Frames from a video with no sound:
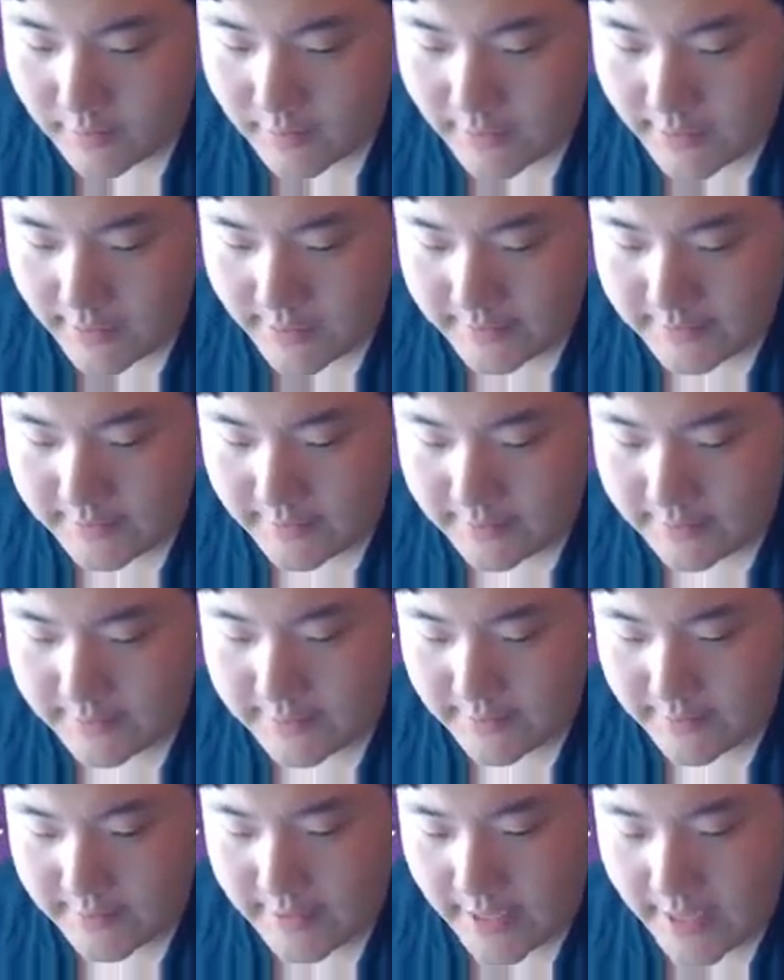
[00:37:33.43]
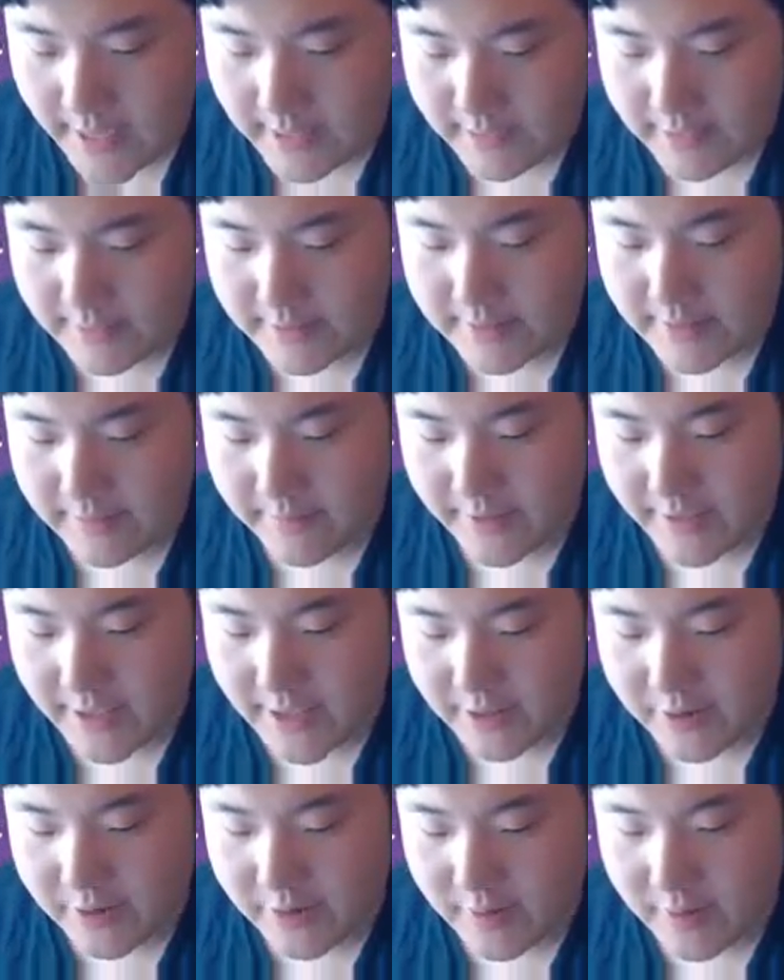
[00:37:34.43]
And Celesteela can't to my
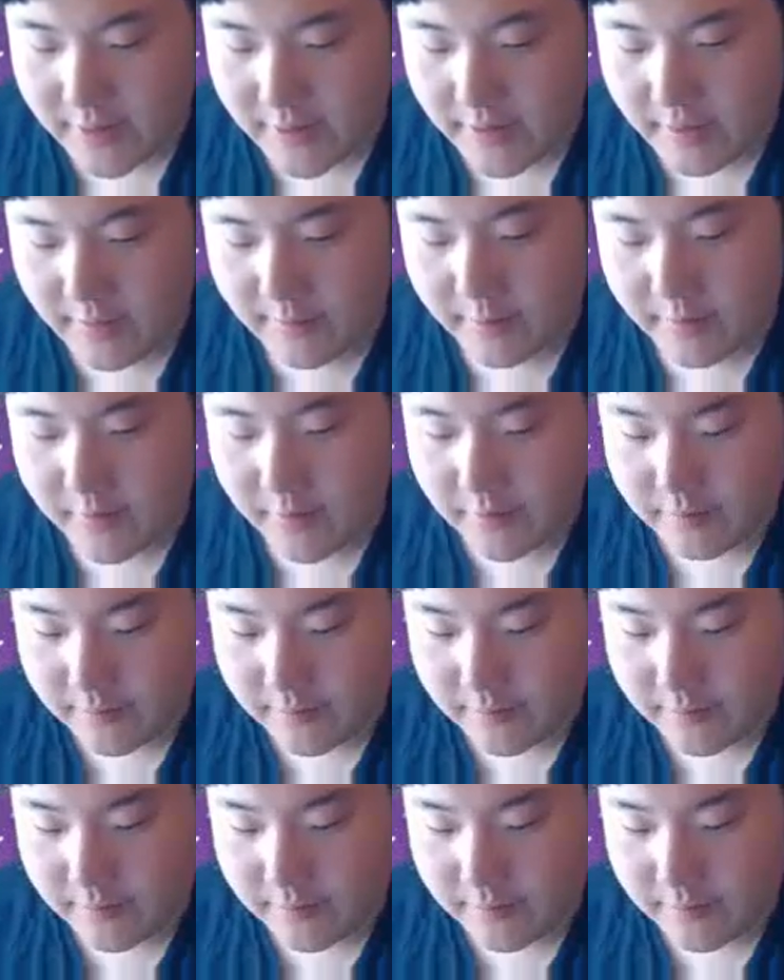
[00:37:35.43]
Gastron anymore.